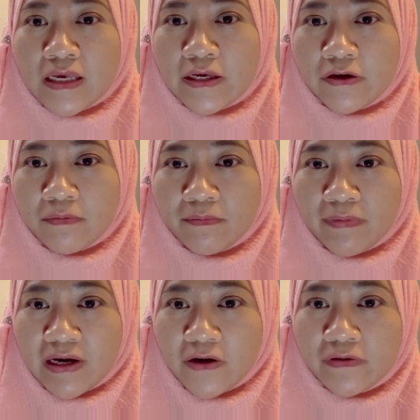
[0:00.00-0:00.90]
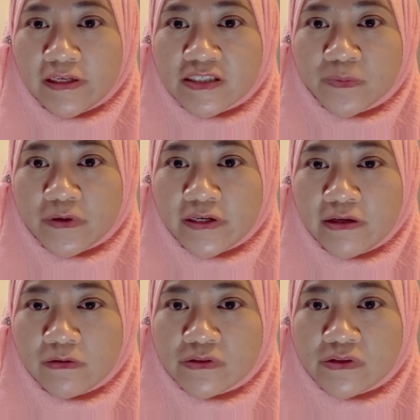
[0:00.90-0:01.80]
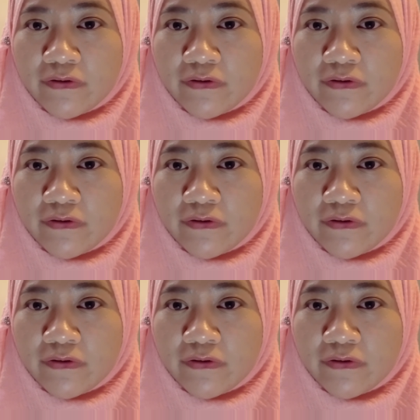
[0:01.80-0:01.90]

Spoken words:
Compound is produced